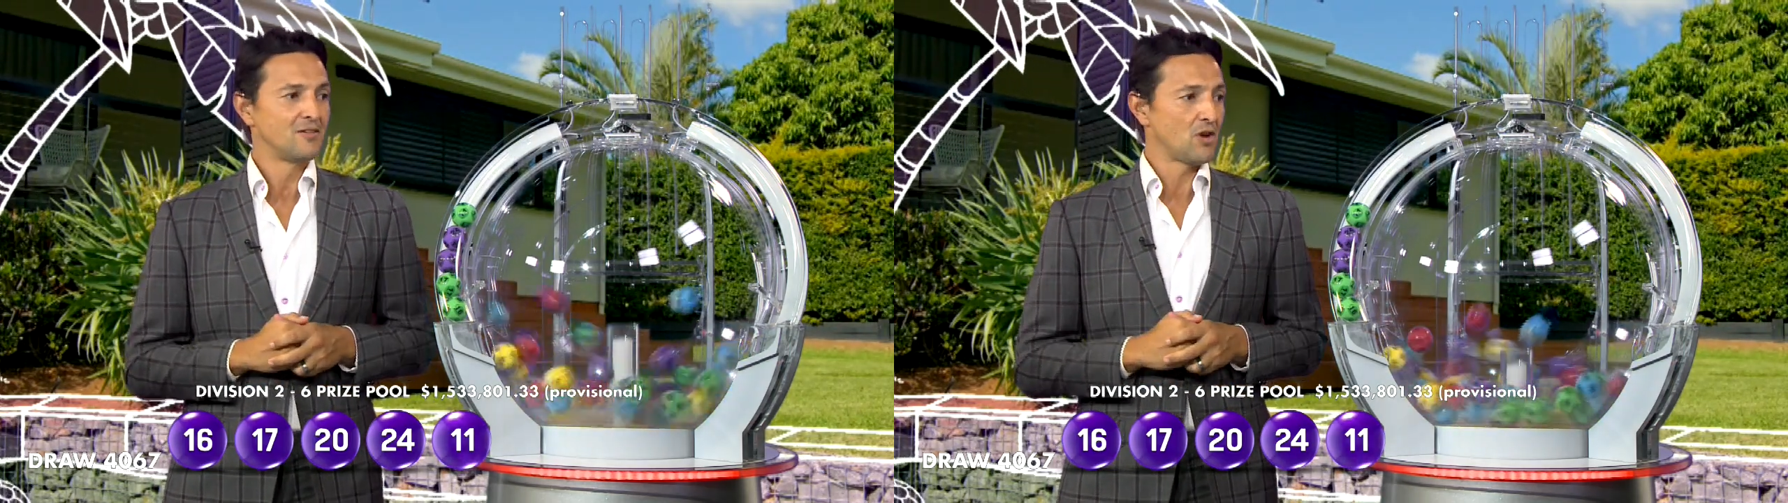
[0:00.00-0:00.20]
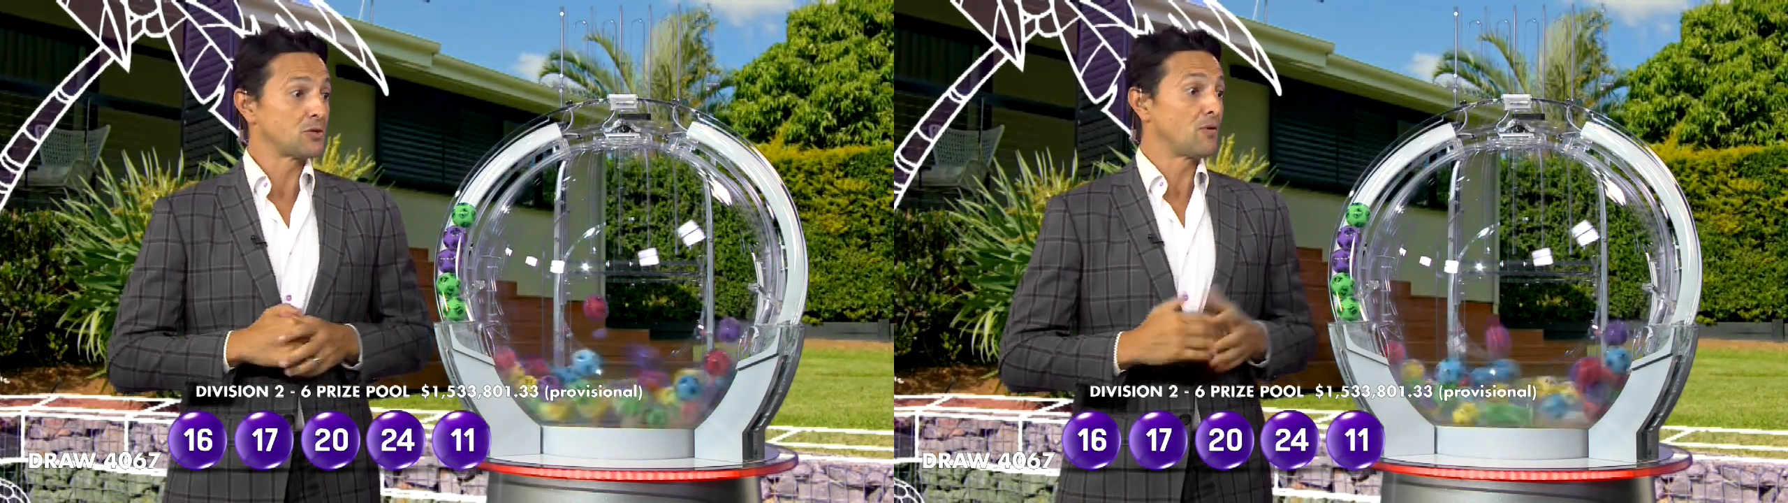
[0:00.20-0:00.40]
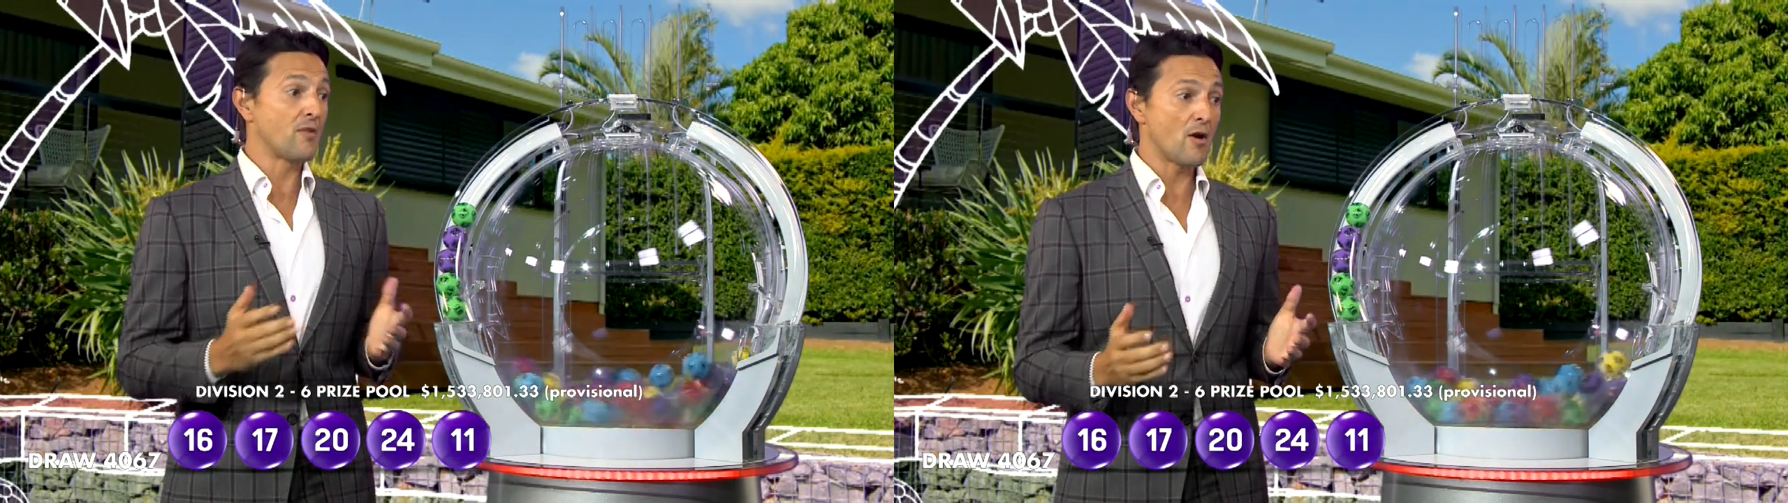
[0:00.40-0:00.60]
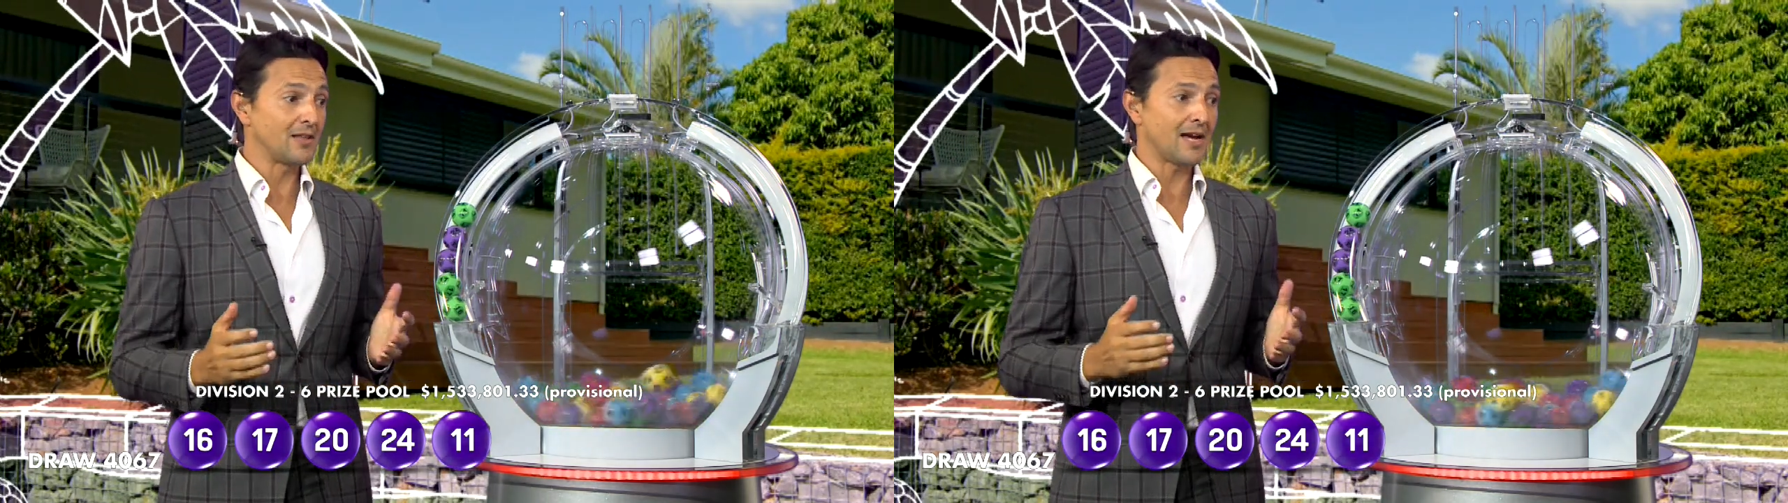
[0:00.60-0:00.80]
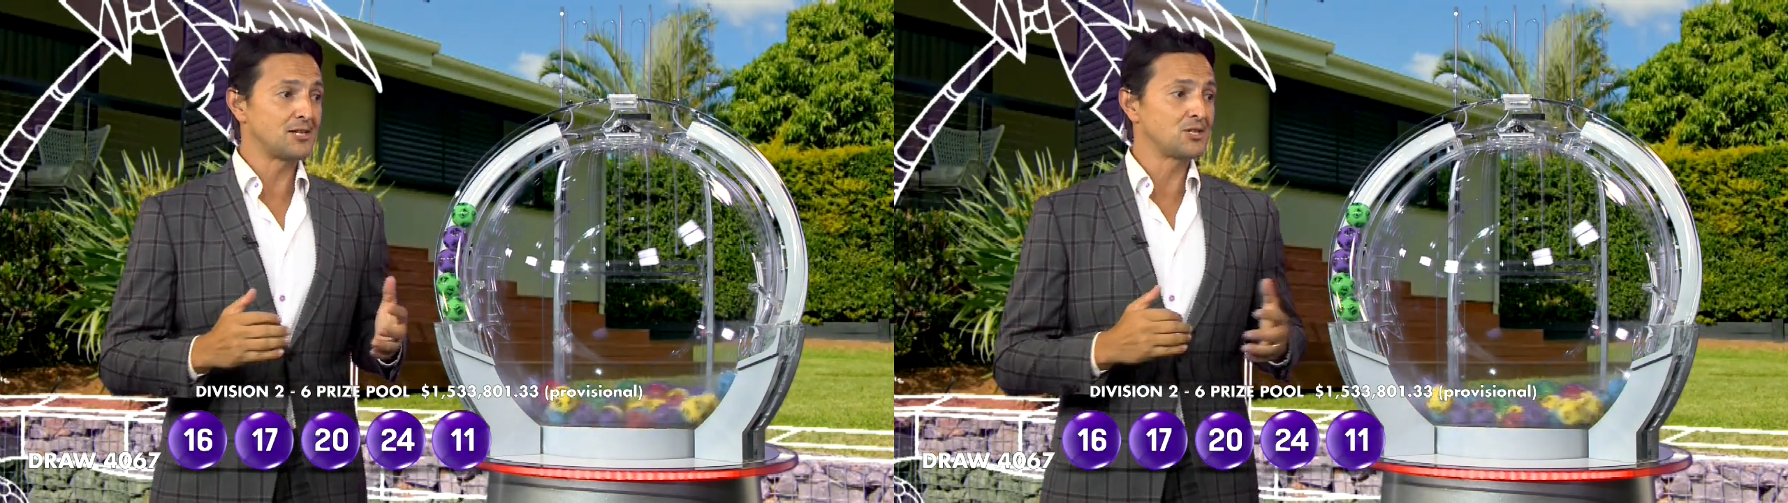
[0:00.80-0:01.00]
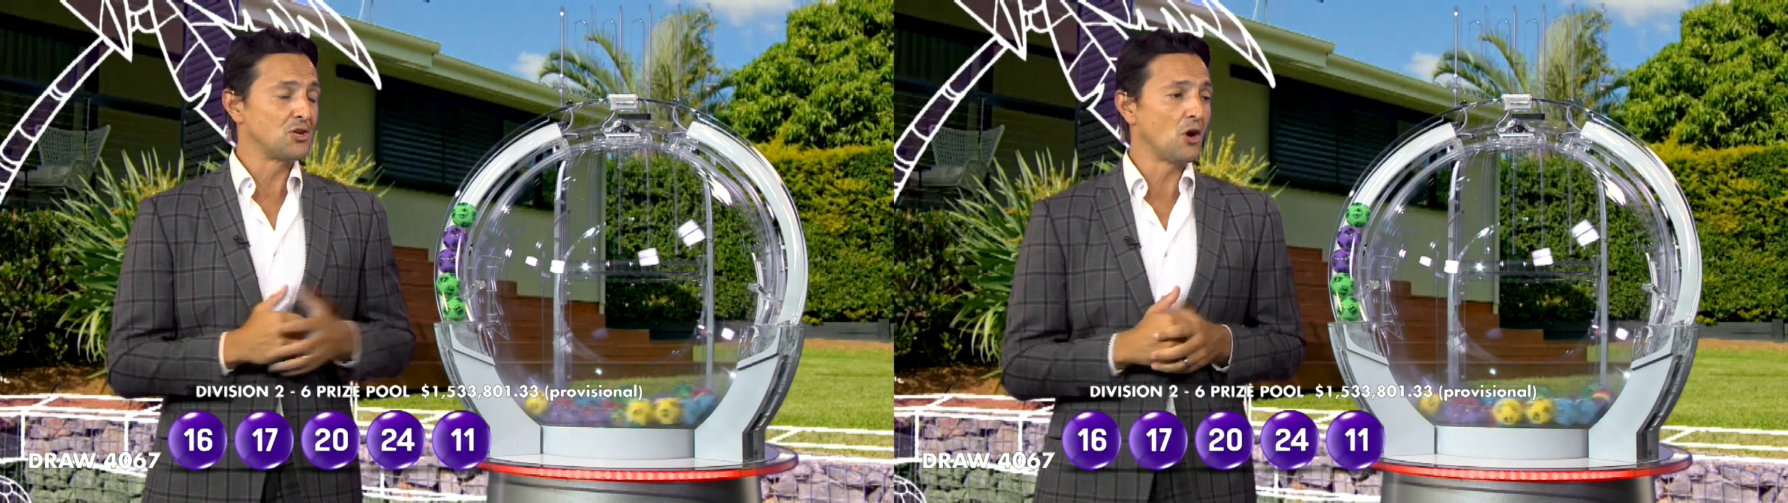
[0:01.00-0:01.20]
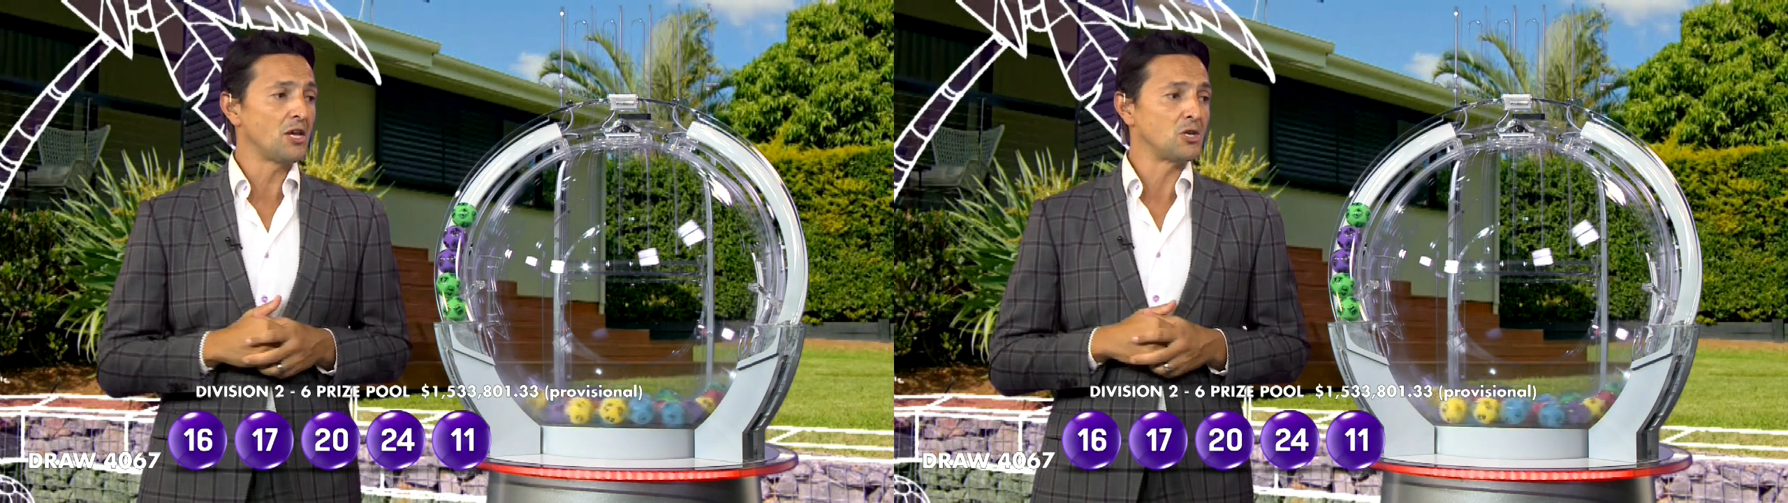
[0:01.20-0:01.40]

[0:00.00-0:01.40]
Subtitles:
Folks, be very lucky tonight.